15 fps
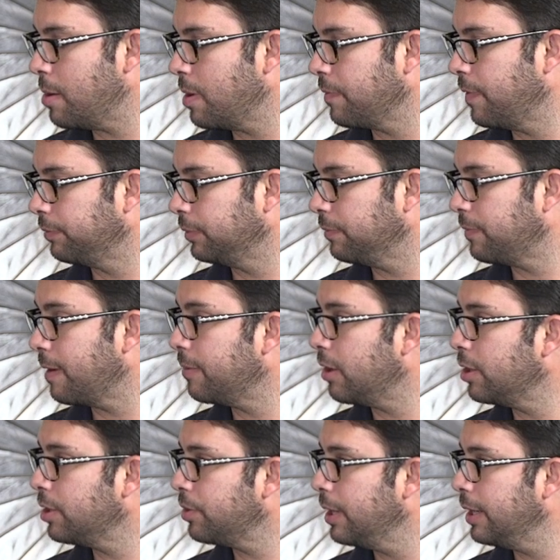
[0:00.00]
I'm at
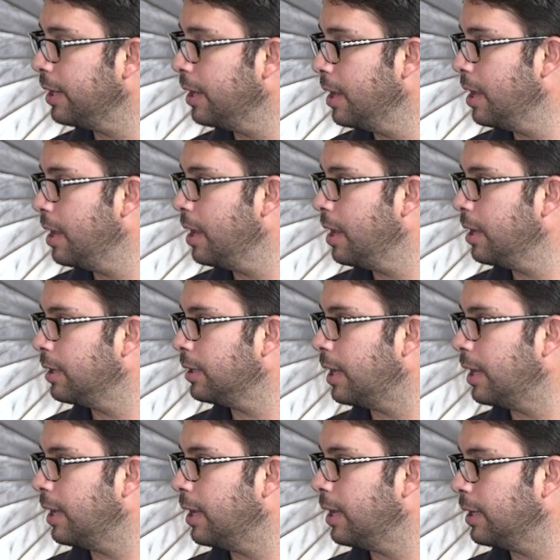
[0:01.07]
5500,
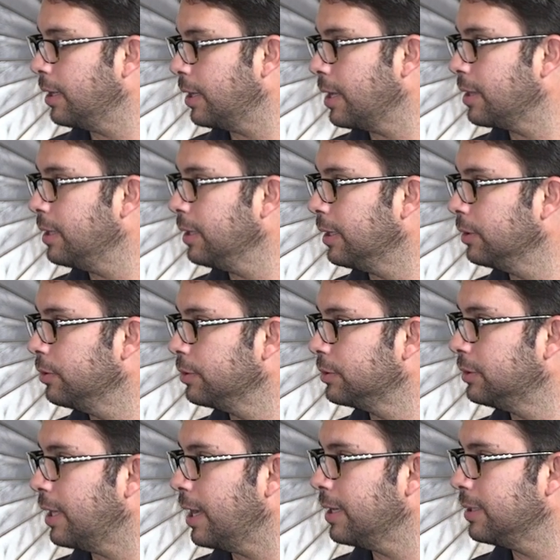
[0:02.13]
and I think it
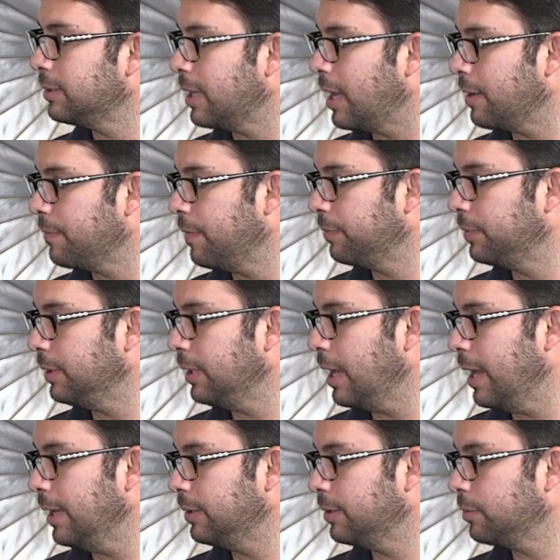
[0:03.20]
looks nice at
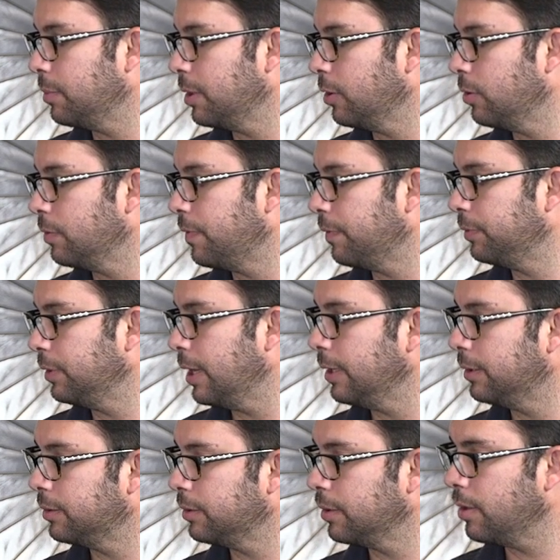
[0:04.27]
58. I want to go to
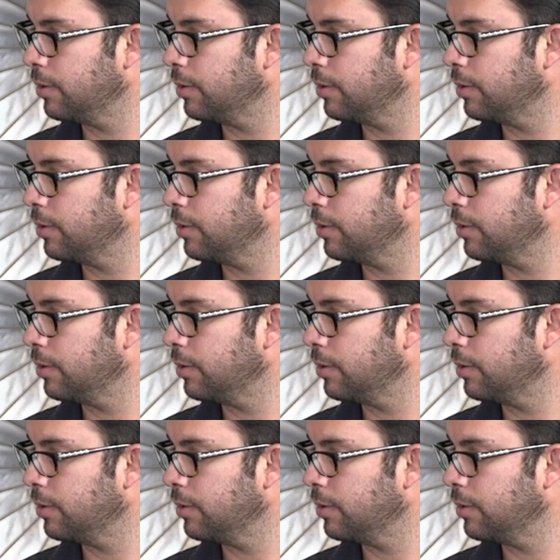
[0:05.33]
58.